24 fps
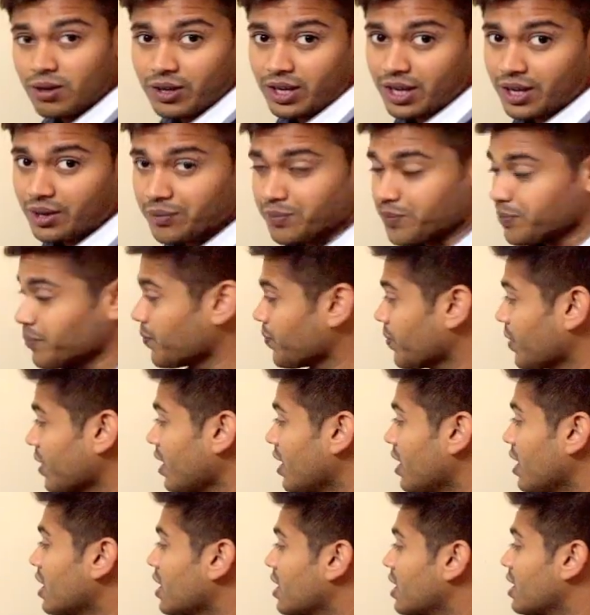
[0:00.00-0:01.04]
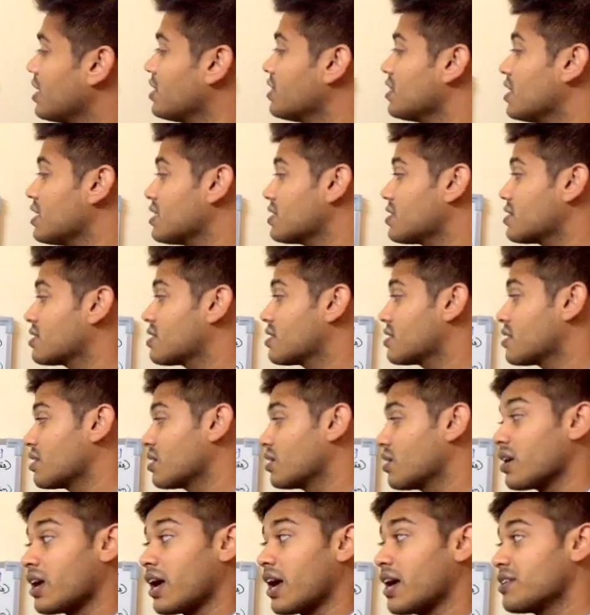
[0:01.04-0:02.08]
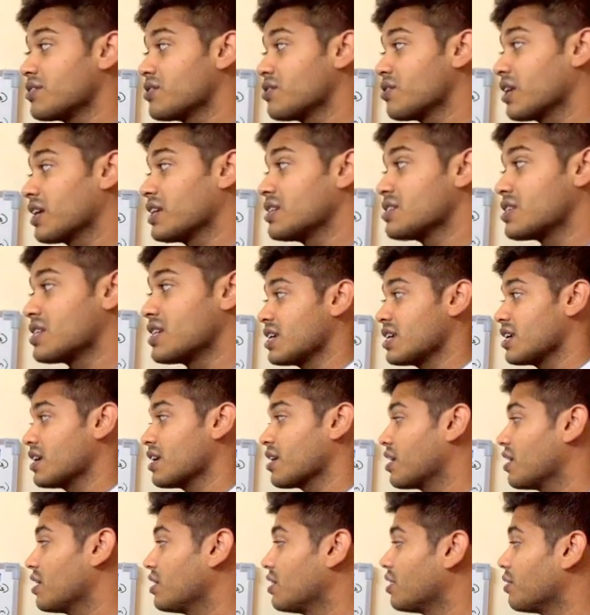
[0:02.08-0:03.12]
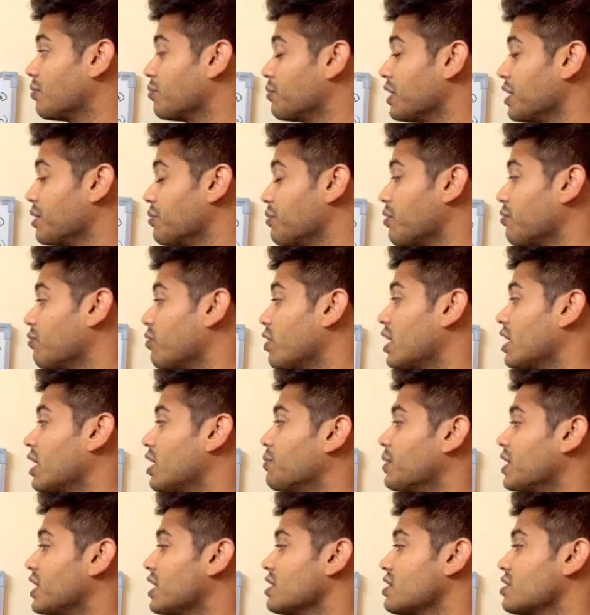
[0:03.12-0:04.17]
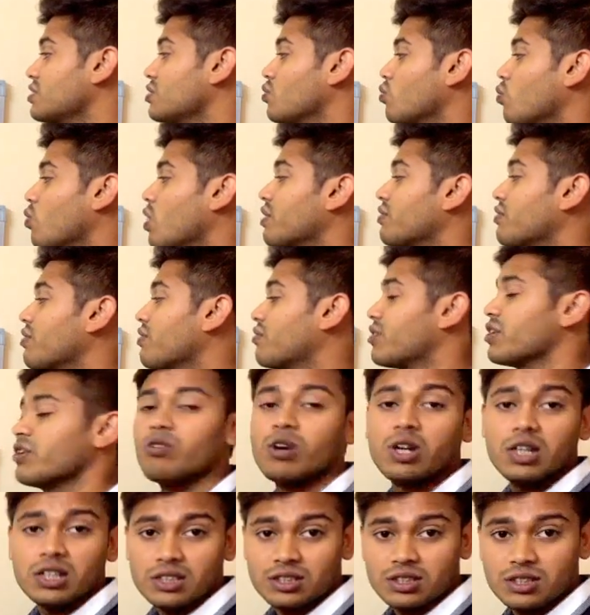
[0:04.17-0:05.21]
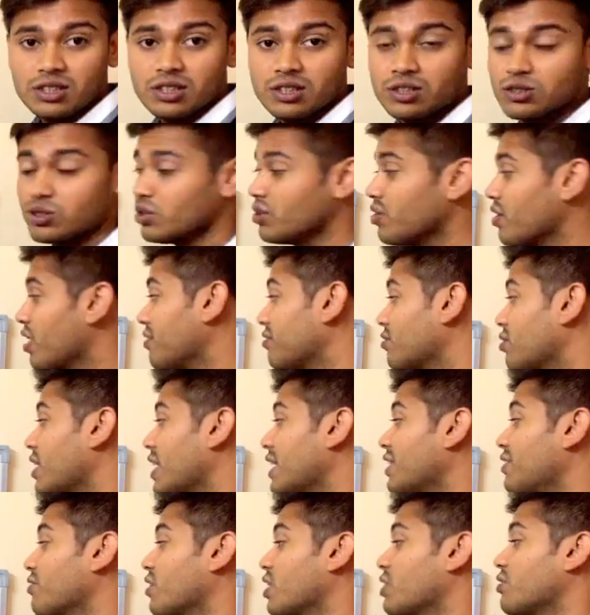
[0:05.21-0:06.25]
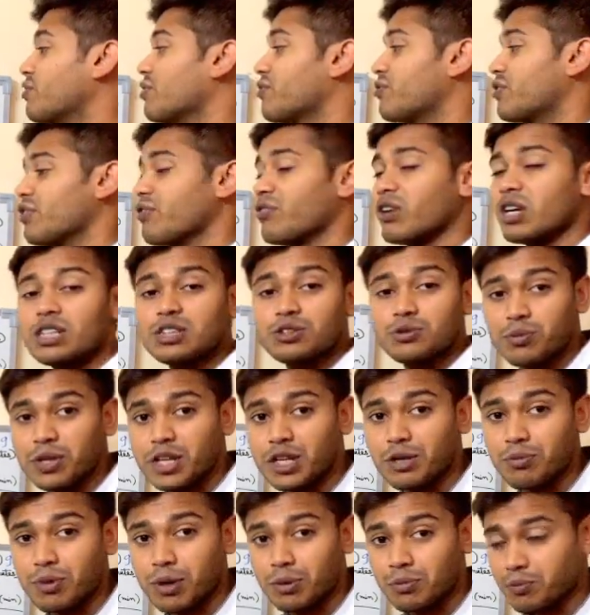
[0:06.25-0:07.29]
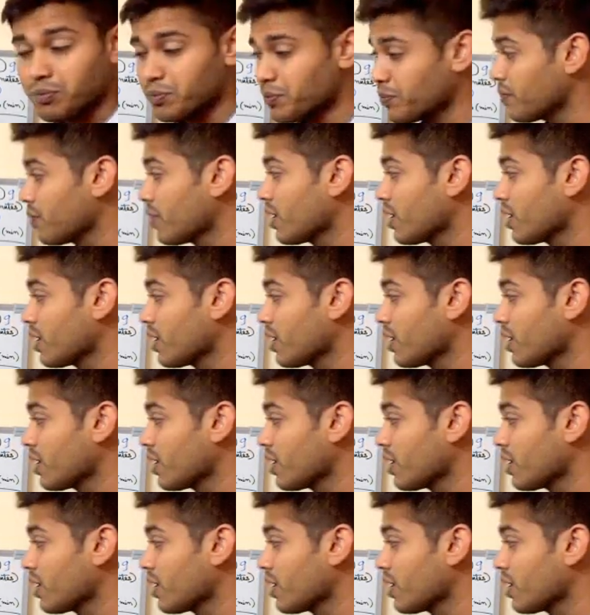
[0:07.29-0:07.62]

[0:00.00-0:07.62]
Okay, in this, as you see, the minimum word limit is 150 words. So you have to write 150 words minimum.